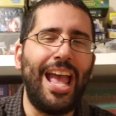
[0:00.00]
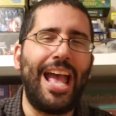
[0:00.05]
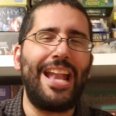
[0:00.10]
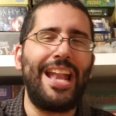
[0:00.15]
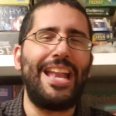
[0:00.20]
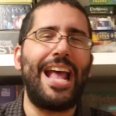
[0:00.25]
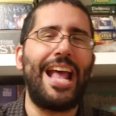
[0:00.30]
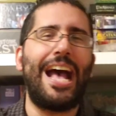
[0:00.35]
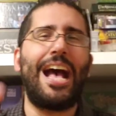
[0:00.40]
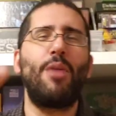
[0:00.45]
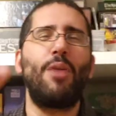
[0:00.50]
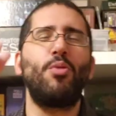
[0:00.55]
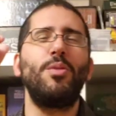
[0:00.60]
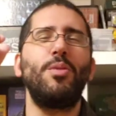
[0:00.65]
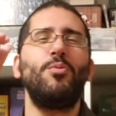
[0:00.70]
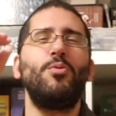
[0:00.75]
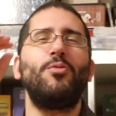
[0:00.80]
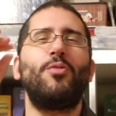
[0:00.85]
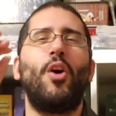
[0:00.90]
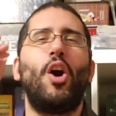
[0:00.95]
And now
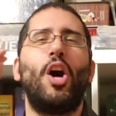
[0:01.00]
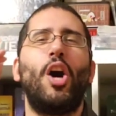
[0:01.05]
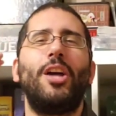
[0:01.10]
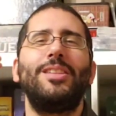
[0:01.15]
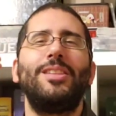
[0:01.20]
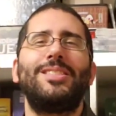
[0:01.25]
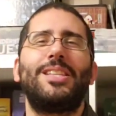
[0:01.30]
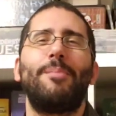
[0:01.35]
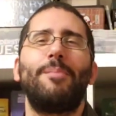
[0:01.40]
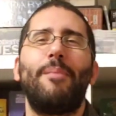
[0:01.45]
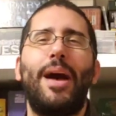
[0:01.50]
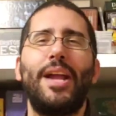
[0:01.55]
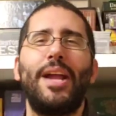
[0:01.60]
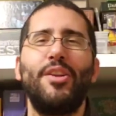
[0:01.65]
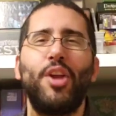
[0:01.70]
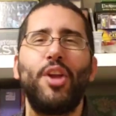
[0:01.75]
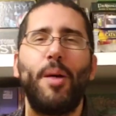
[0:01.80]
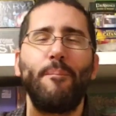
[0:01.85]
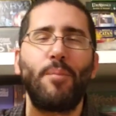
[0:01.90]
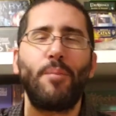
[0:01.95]
we move on to my
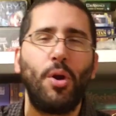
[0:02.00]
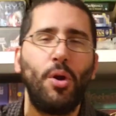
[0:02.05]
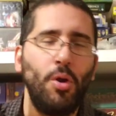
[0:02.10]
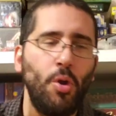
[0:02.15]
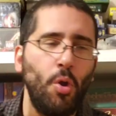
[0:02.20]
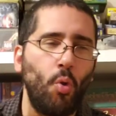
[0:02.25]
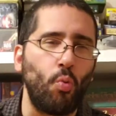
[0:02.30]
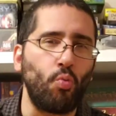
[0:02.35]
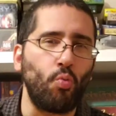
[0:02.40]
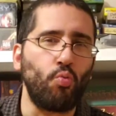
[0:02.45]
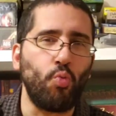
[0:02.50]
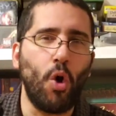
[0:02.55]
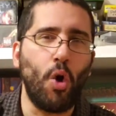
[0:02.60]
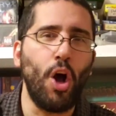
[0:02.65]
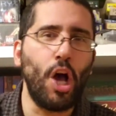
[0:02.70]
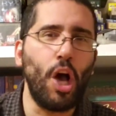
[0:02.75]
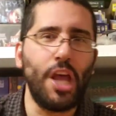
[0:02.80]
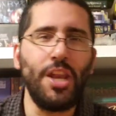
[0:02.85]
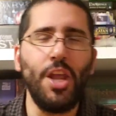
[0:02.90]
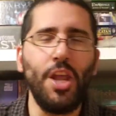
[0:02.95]
number
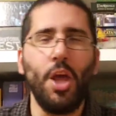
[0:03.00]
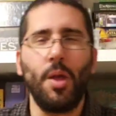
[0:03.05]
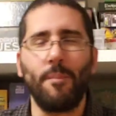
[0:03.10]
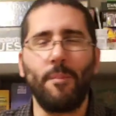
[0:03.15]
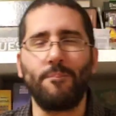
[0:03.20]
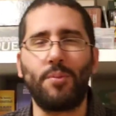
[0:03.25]
one